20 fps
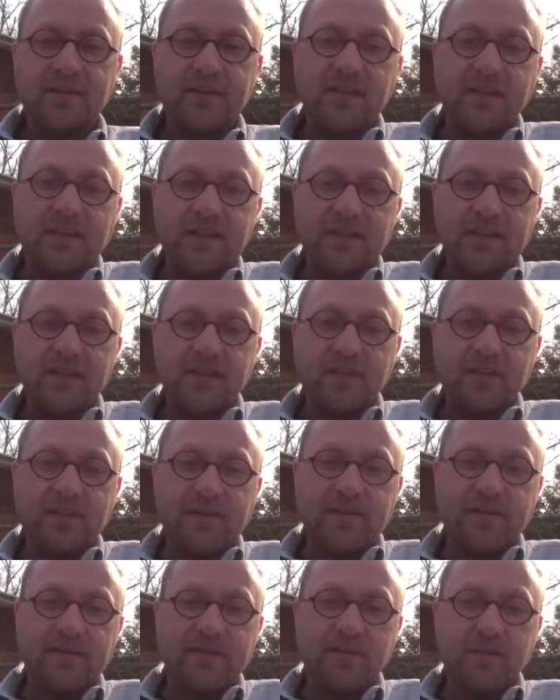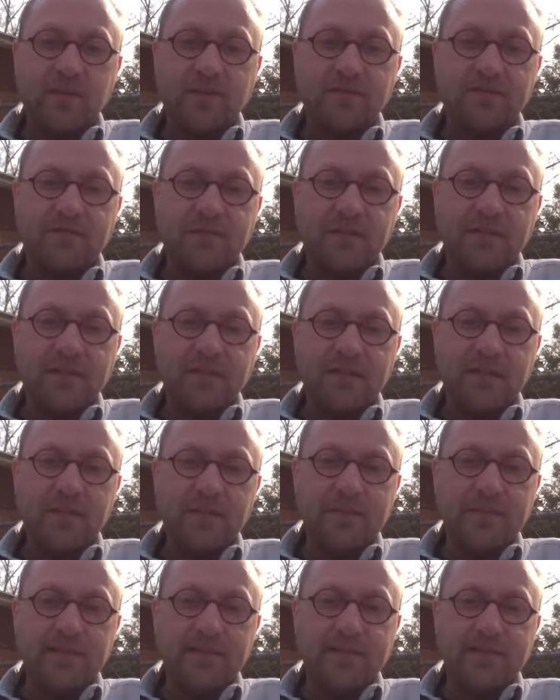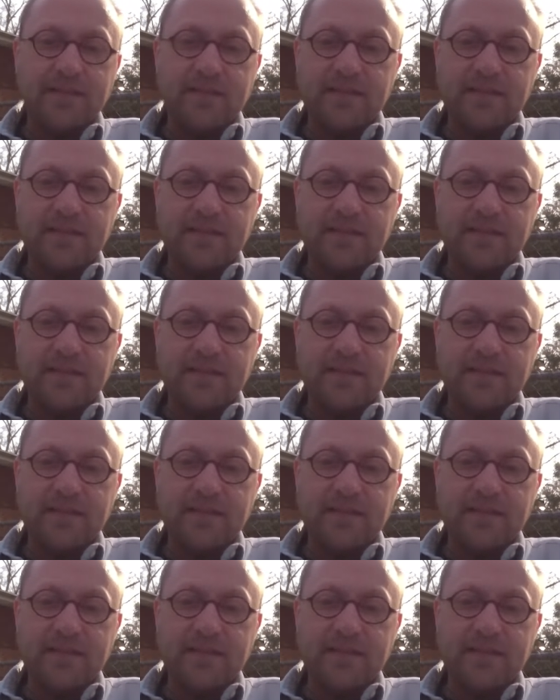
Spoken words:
client deposit what for them is